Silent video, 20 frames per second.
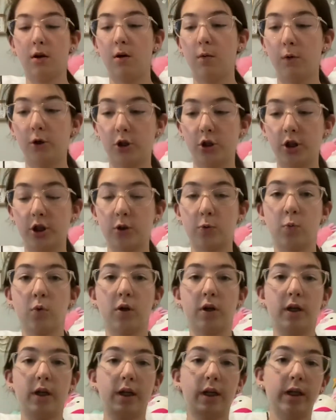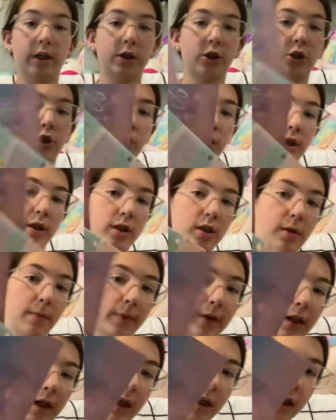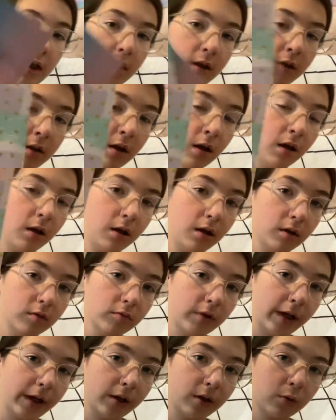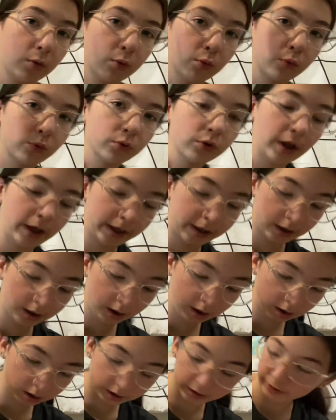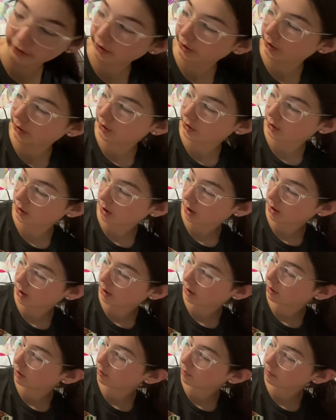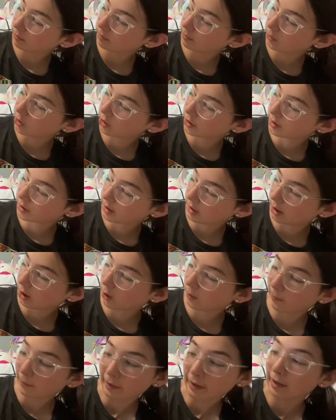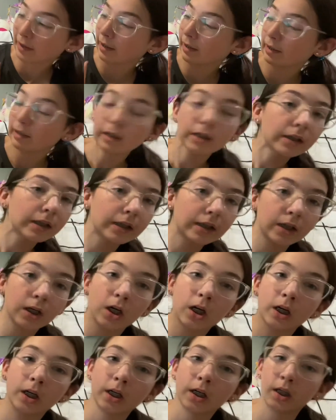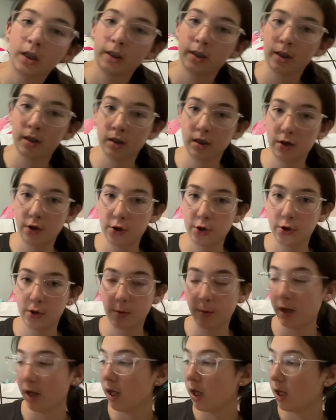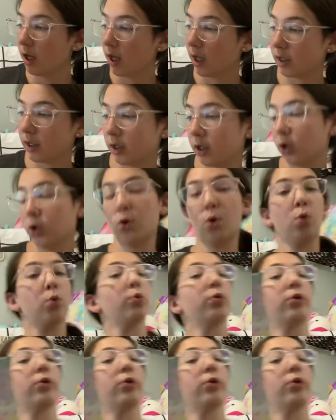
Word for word: which this one is just a plain like cool like colors, um, just teal, pink, neon, yellow, and then gold